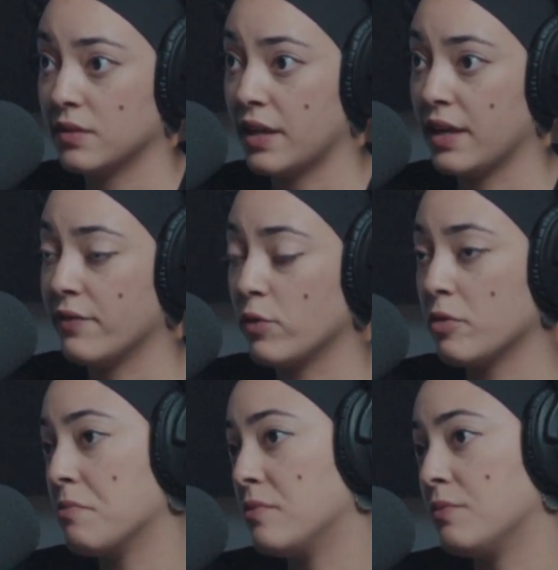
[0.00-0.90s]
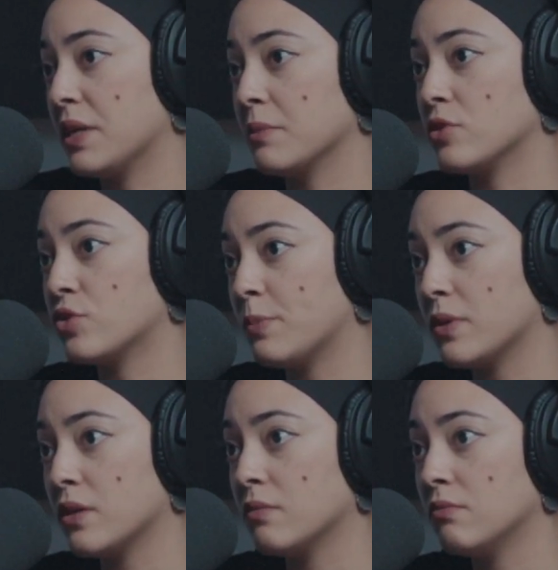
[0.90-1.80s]
Okay? If a woman becomes a
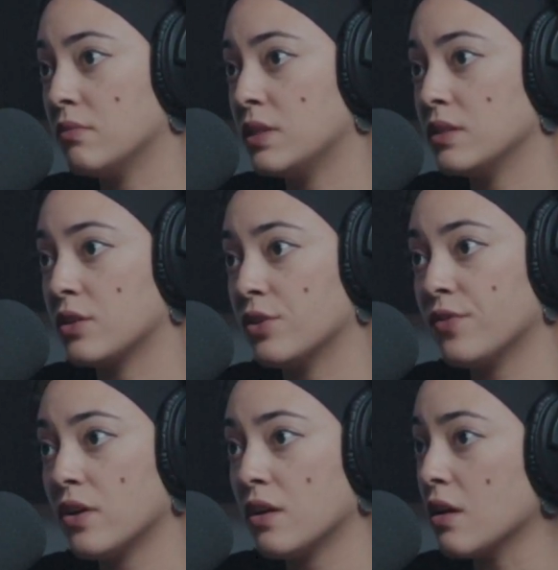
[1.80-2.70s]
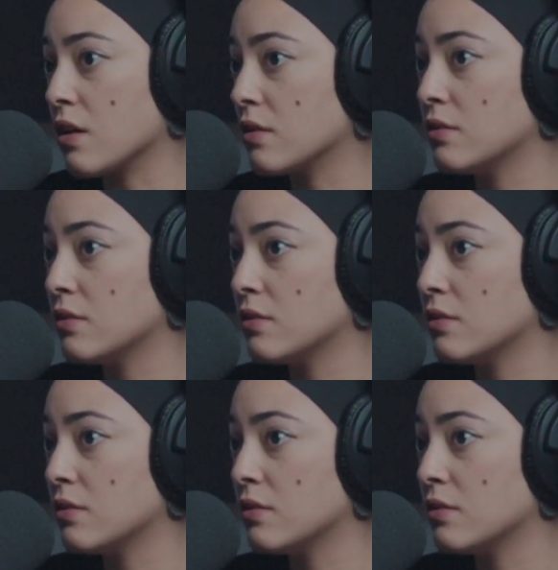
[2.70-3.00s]
stripper, he's like, good for her.